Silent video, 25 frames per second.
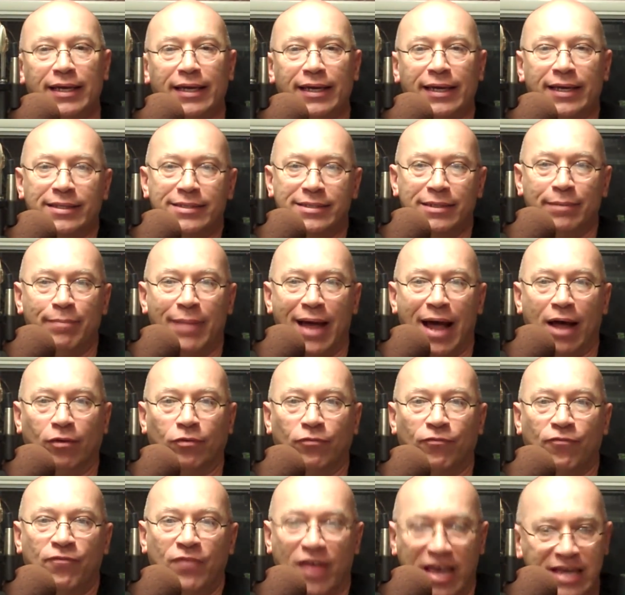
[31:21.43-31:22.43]
It's
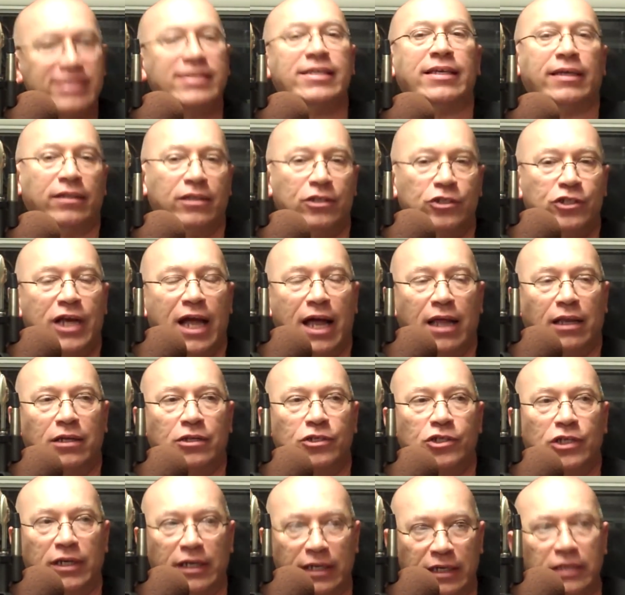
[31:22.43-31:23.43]
about facing the
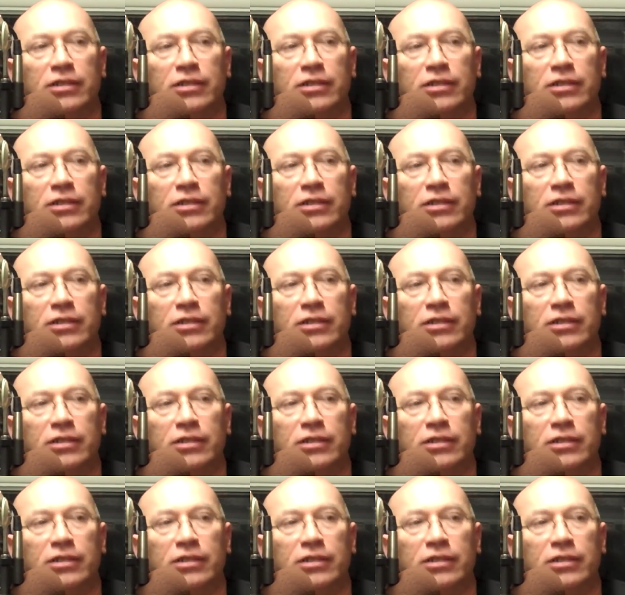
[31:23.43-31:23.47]
challenge and